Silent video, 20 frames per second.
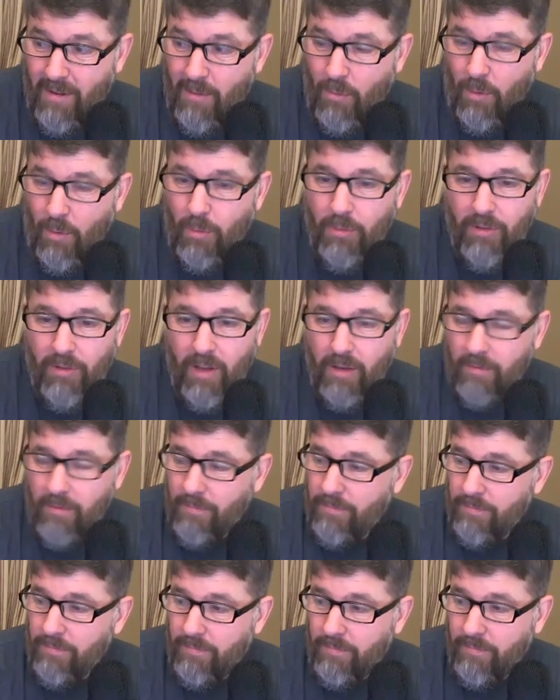was that?
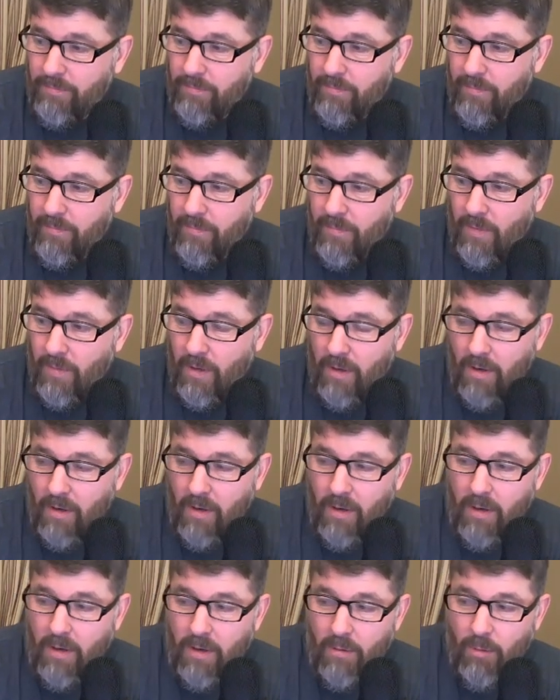
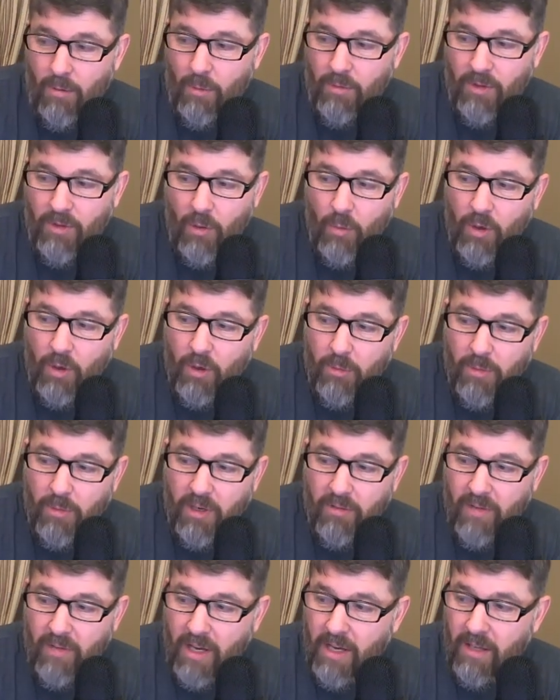What was that weird
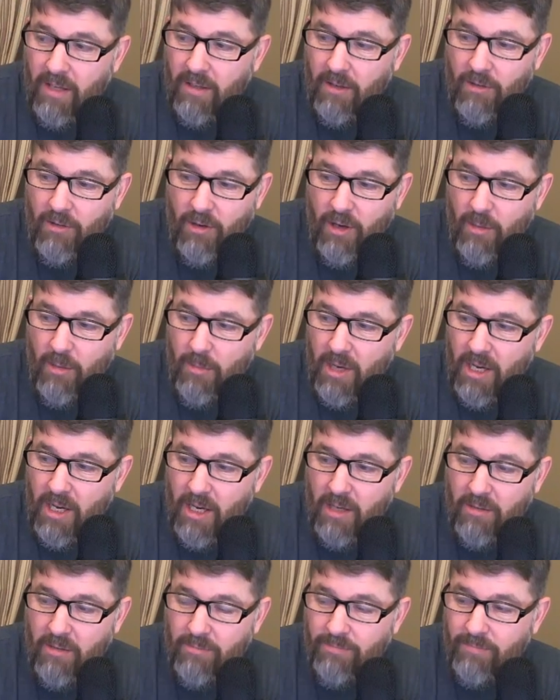minivan that GM
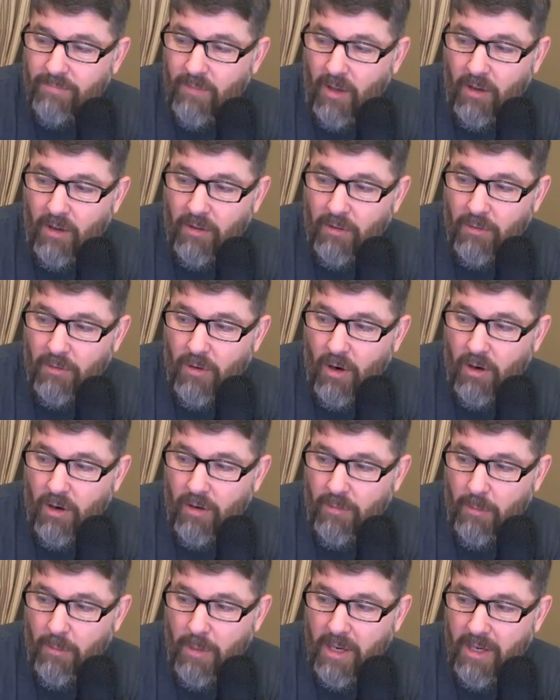made? The ugliest car
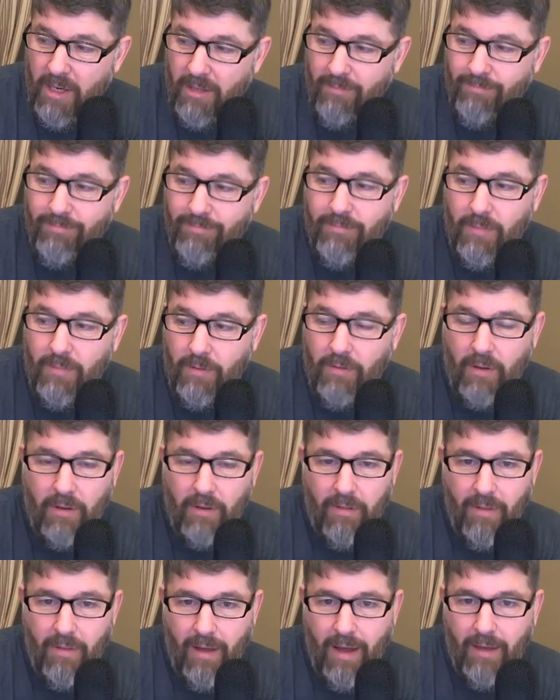ever made? It's
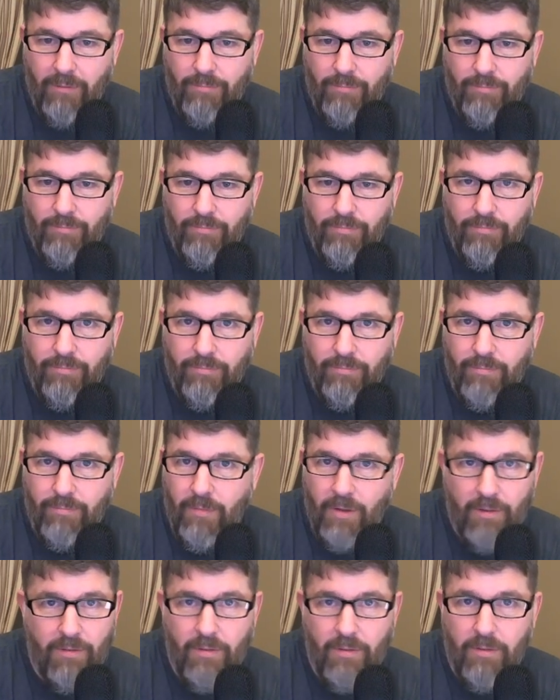like that.
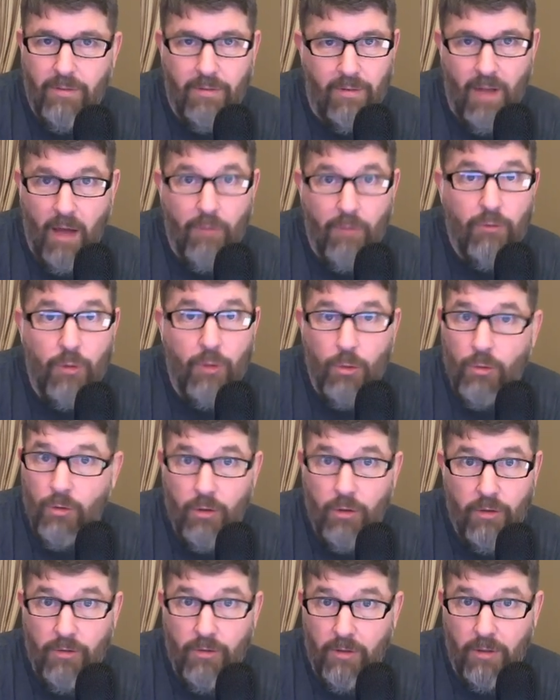It's not
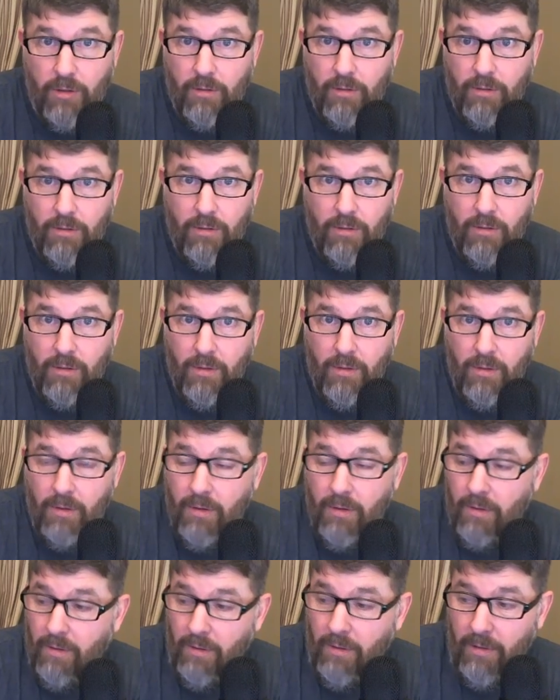futuristic.
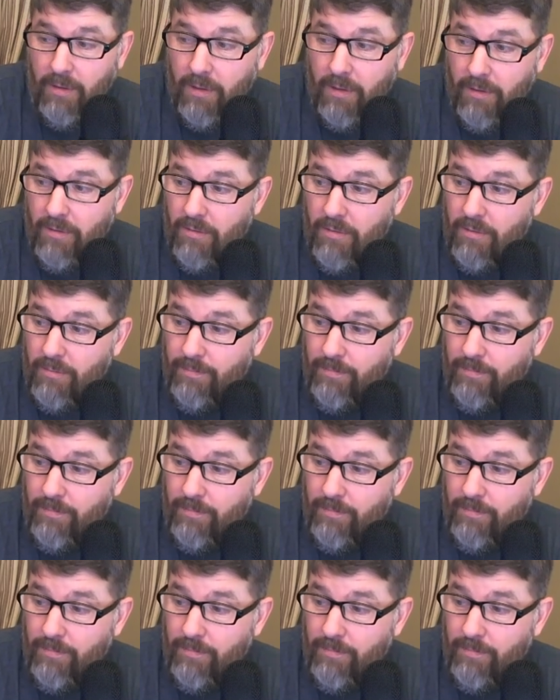It's